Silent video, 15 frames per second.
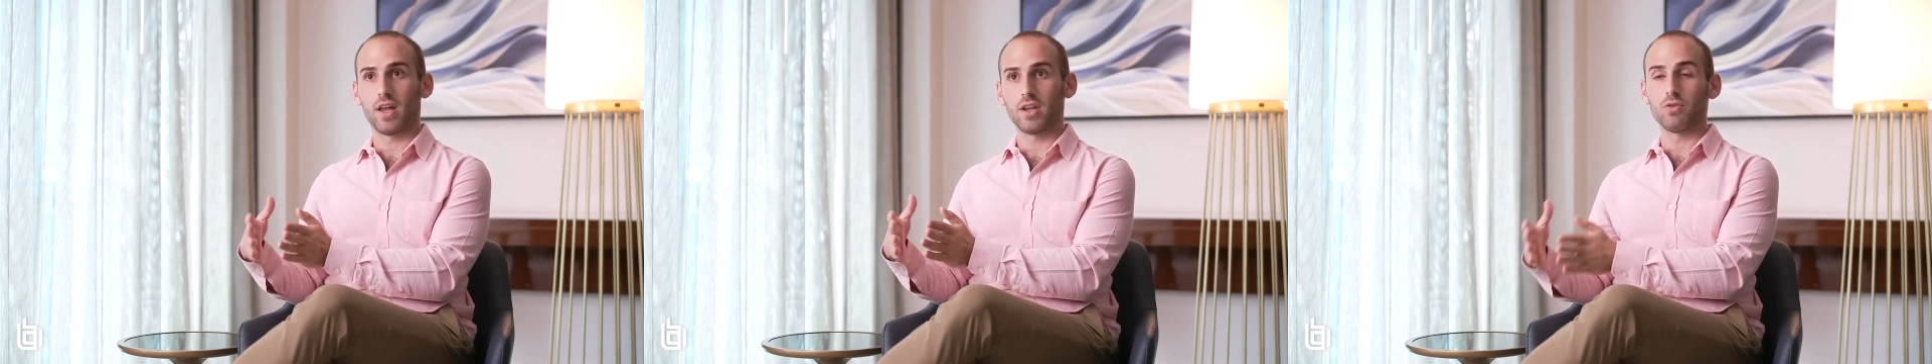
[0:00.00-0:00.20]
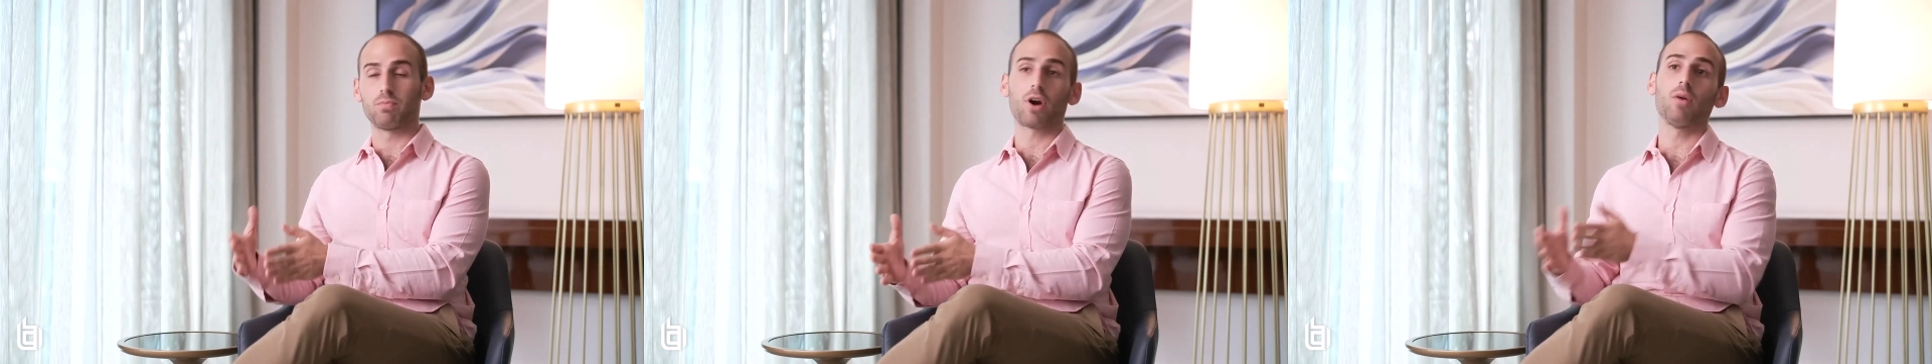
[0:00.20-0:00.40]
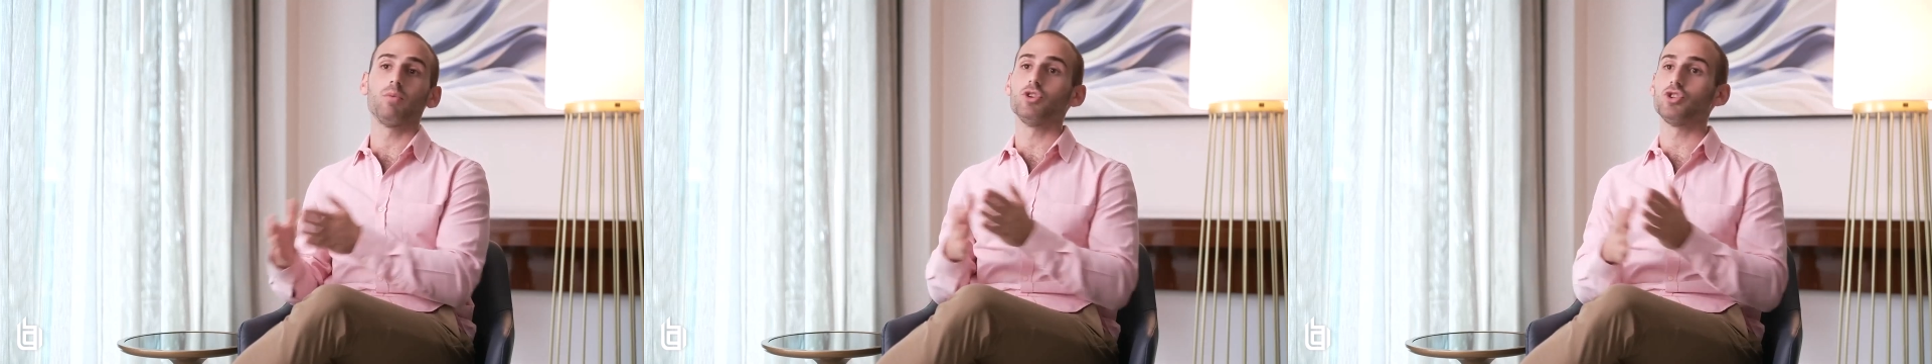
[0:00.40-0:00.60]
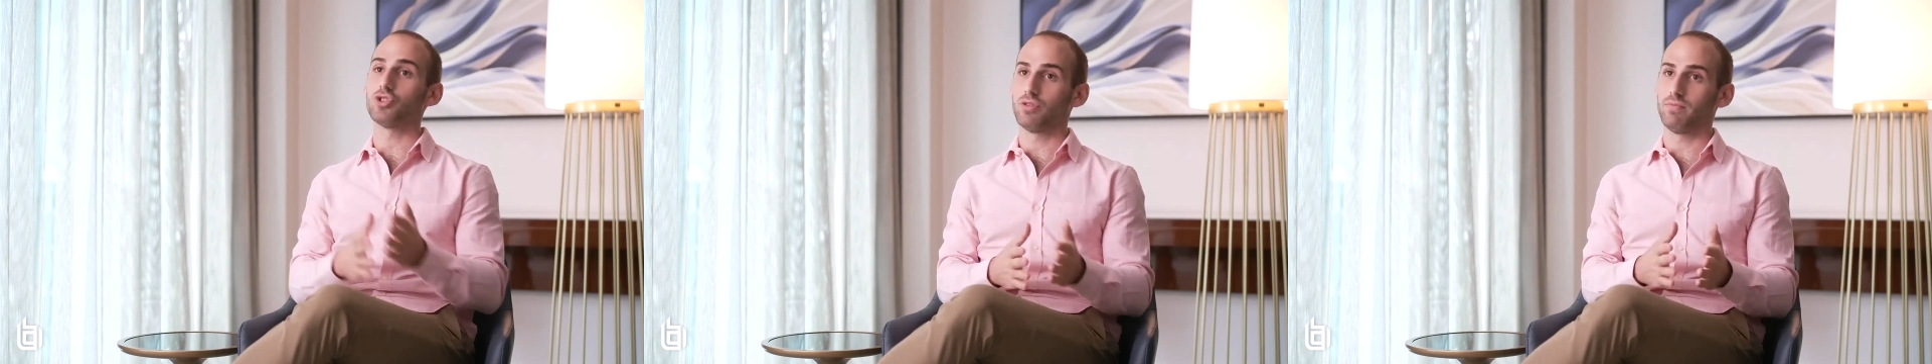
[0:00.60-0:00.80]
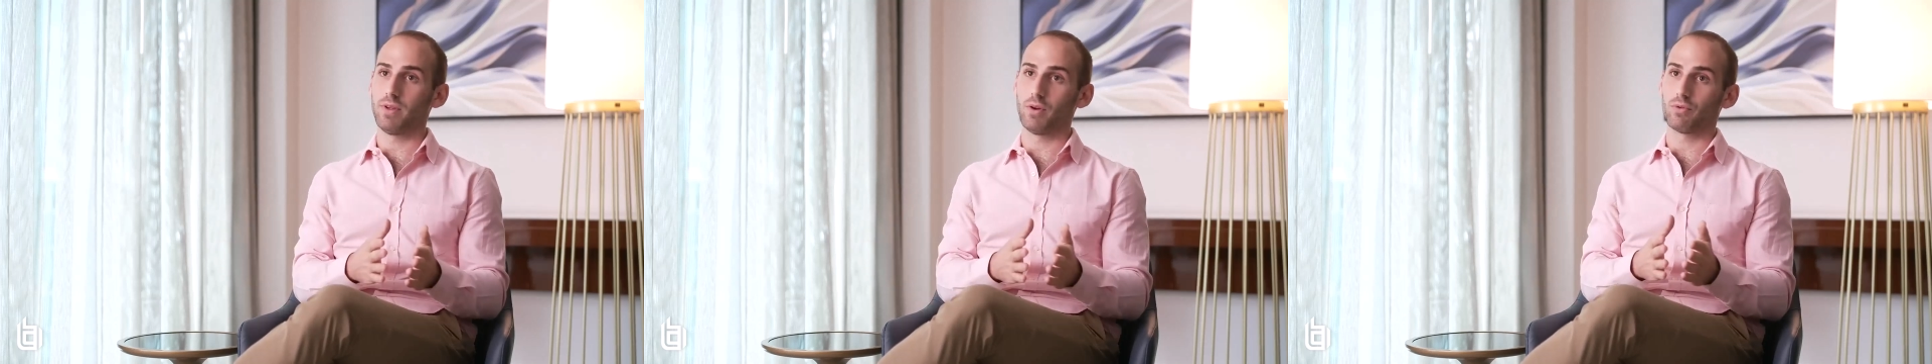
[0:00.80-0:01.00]
and you probably
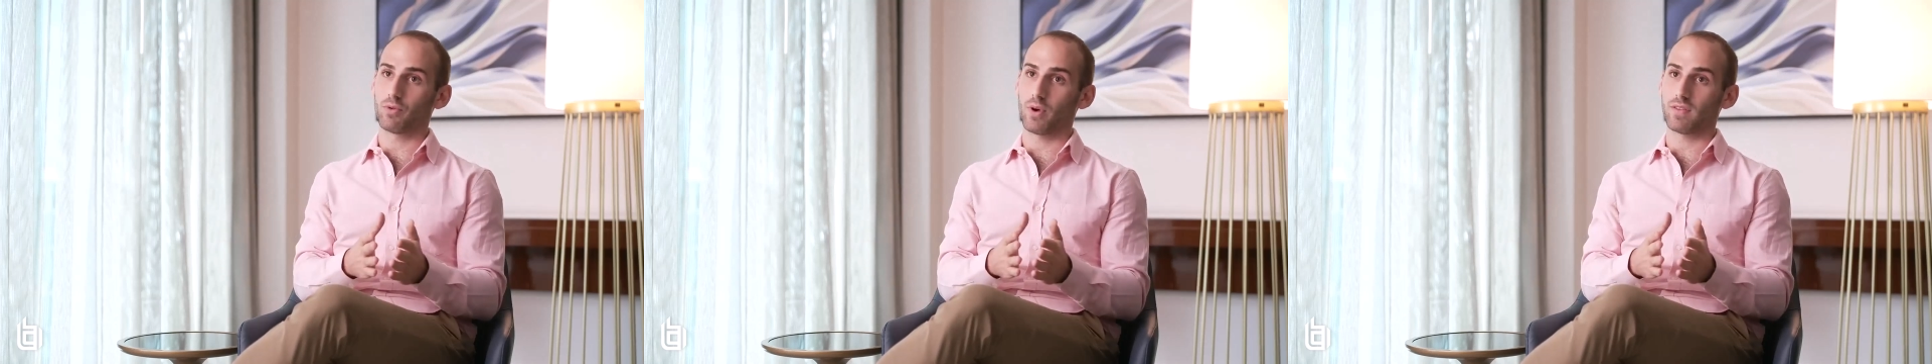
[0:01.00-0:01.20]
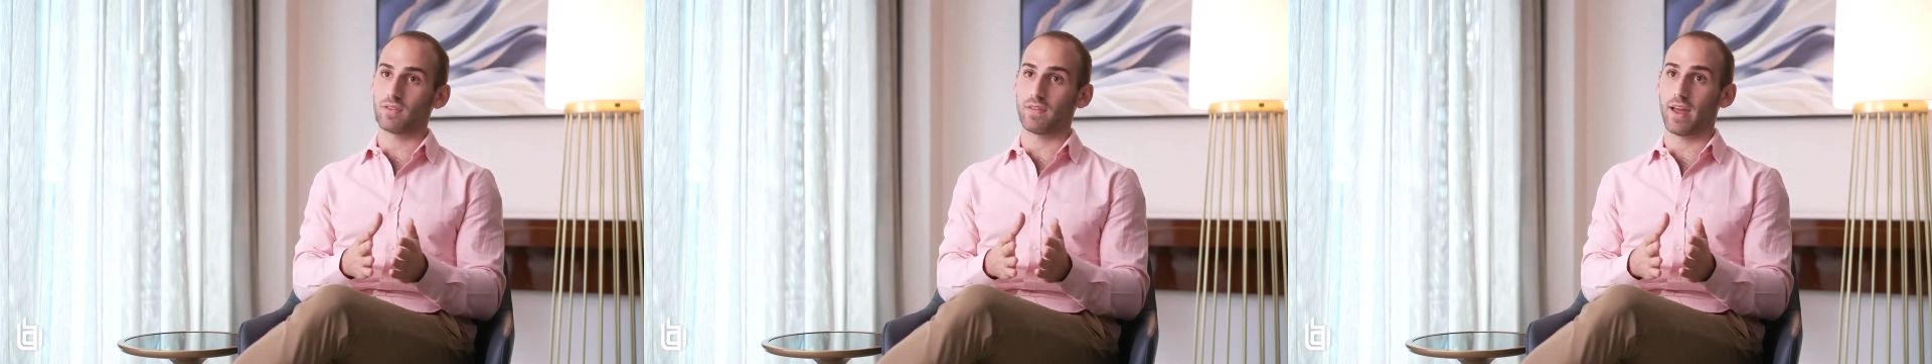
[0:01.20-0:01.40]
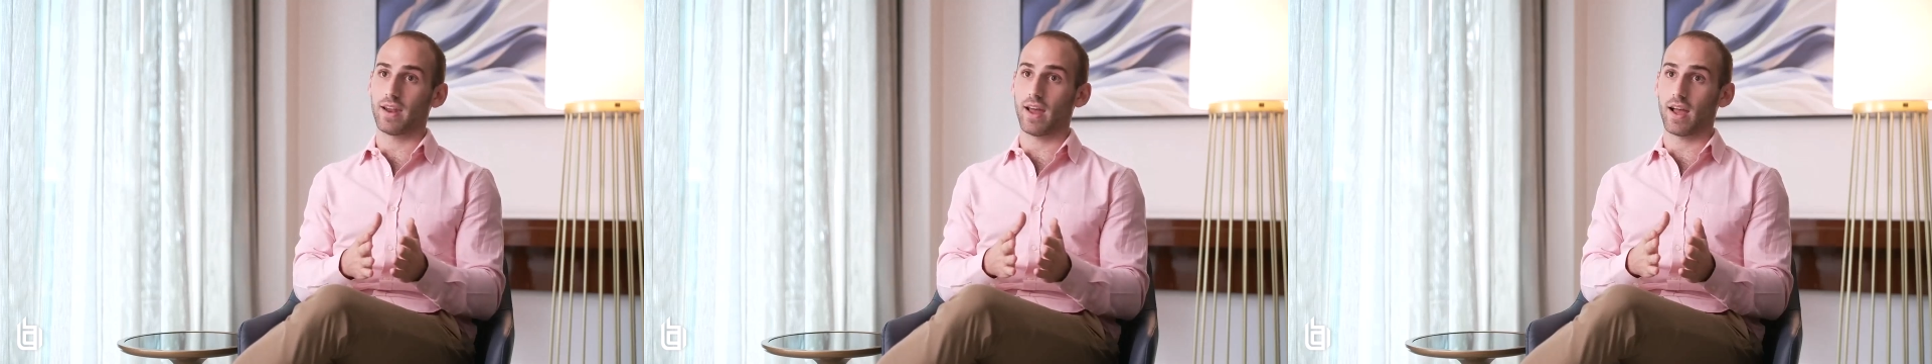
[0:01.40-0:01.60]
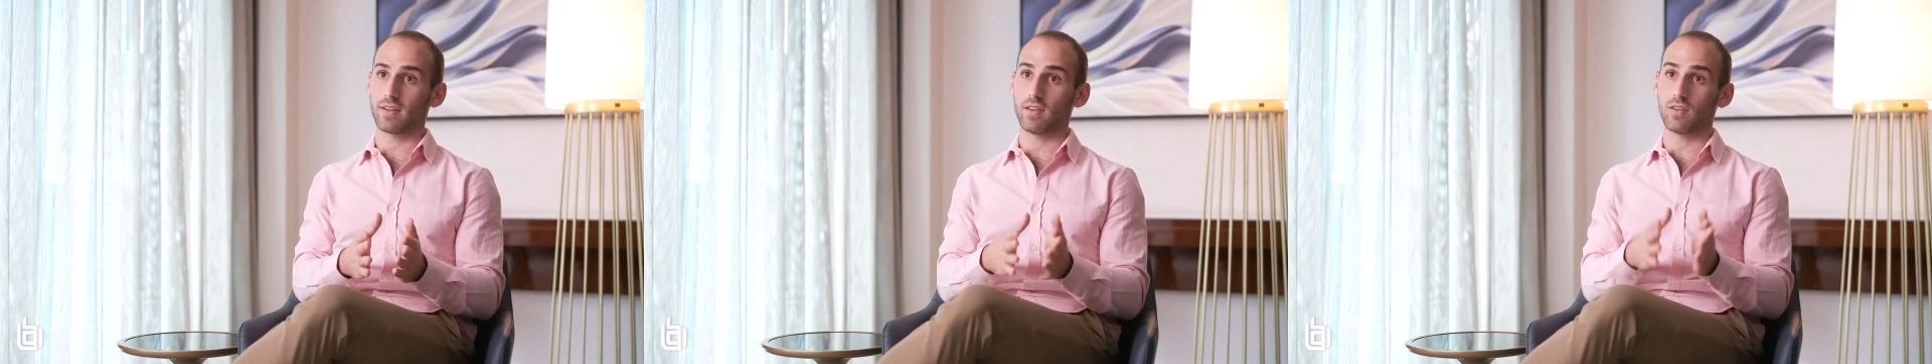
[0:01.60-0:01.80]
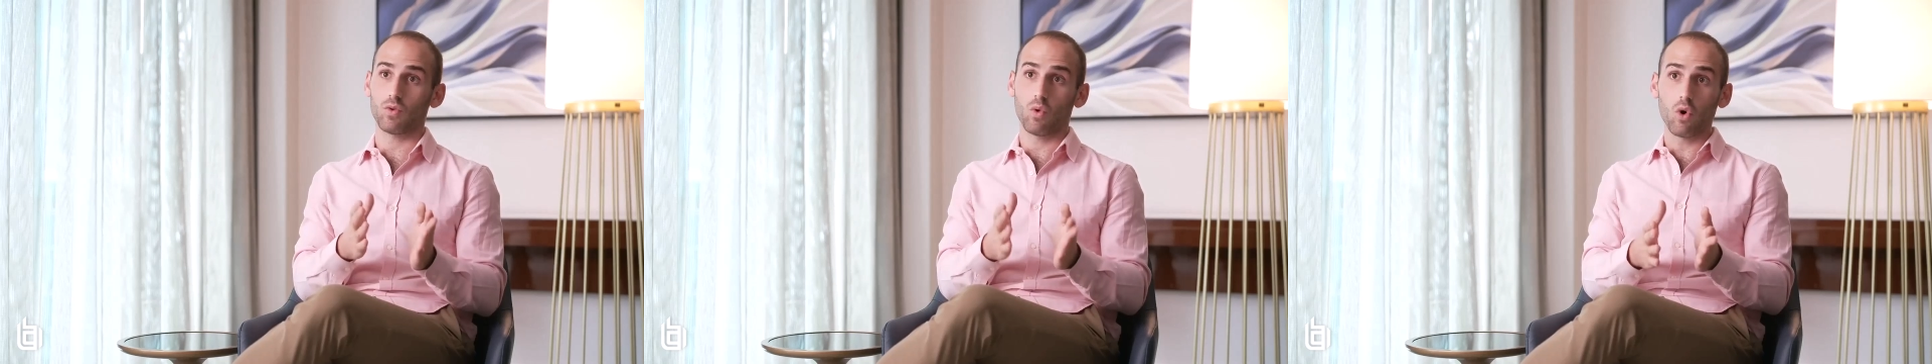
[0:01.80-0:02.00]
shouldn't be requesting that access.